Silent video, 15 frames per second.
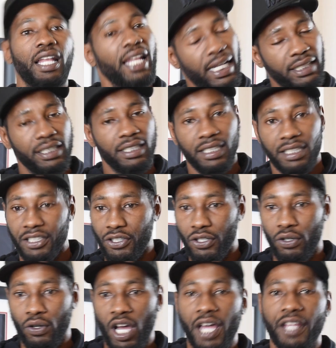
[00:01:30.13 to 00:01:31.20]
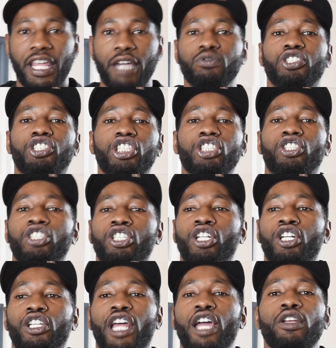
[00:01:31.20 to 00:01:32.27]
allegedly,
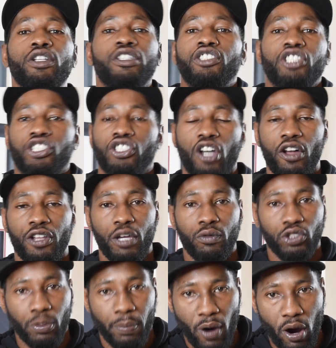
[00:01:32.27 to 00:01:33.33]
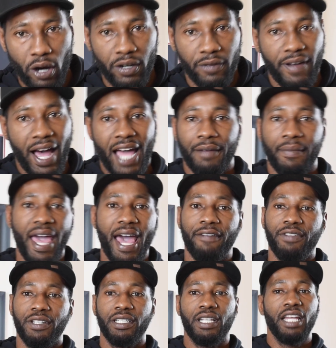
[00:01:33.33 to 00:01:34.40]
They just thought they was a part of I Am
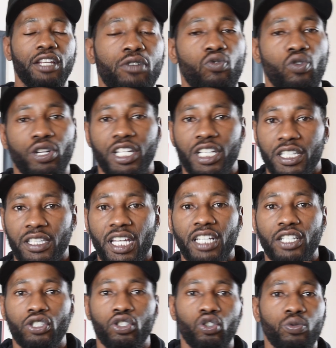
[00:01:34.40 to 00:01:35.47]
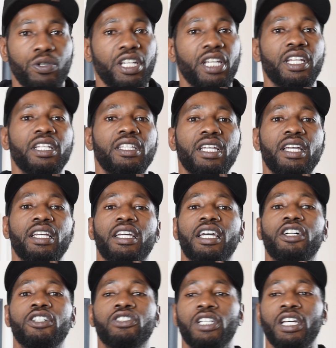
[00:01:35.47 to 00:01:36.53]
Athlete. They didn't want anything to do with anything
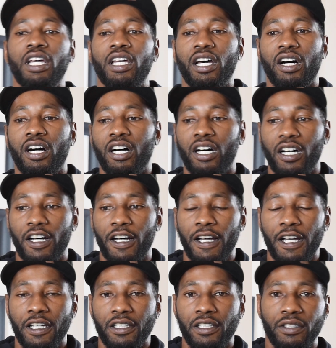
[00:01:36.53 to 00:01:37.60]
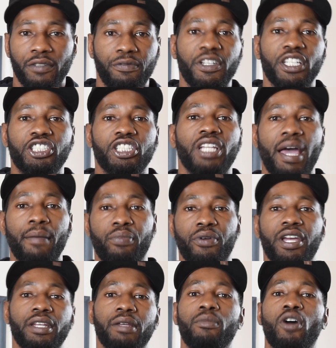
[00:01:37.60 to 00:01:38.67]
else, the vision that
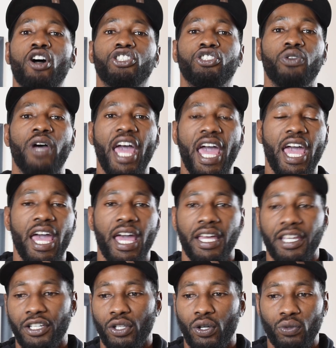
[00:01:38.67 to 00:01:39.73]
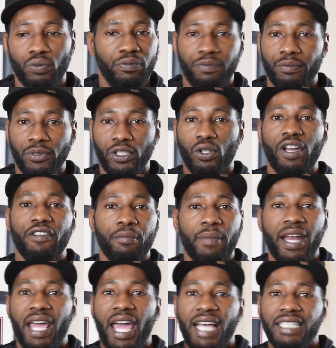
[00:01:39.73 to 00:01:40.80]
Brandon Marshall had.
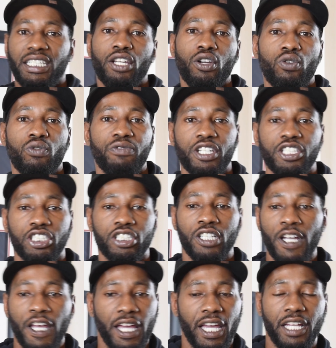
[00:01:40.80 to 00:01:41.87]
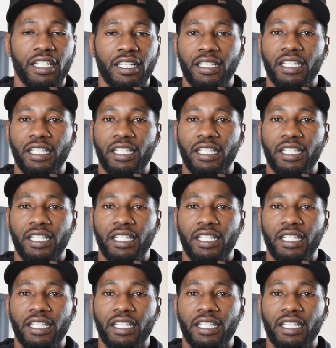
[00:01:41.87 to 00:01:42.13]
Everybody has their own vision, and